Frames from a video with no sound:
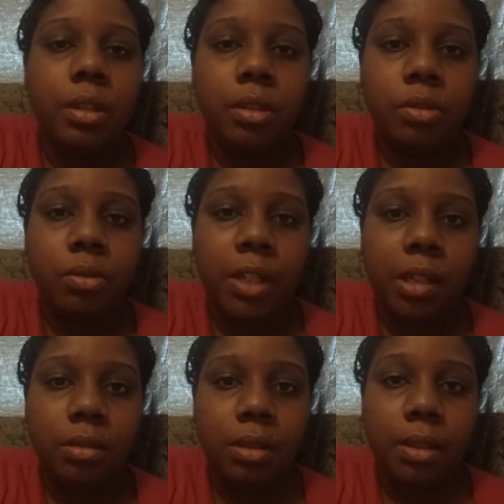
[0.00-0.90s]
in
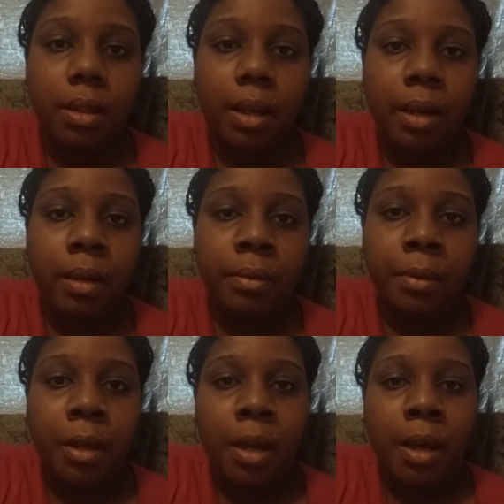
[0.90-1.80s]
2009.
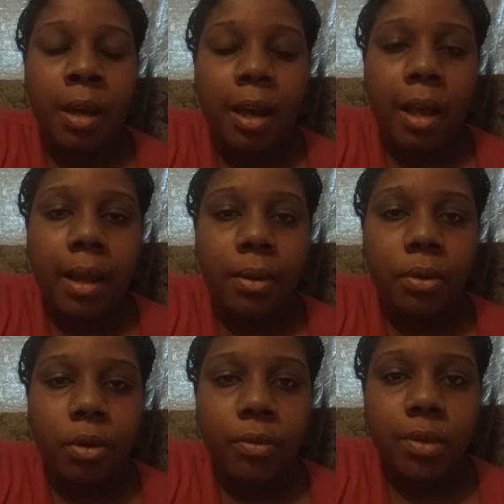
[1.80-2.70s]
I had a
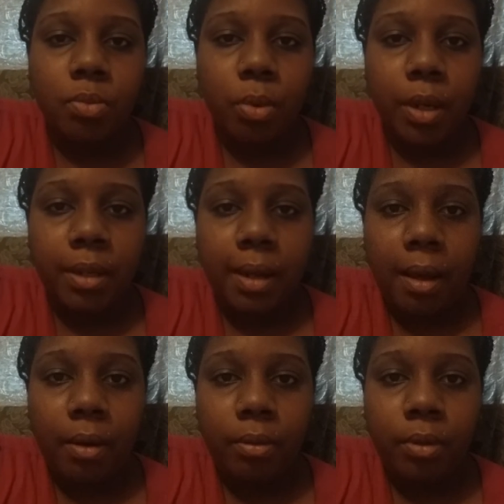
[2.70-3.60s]
nervous
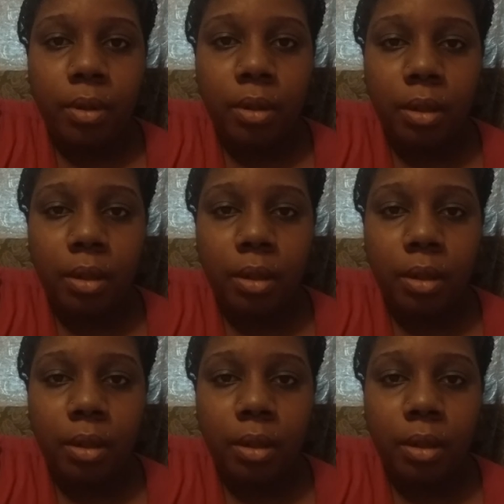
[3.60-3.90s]
breakdown.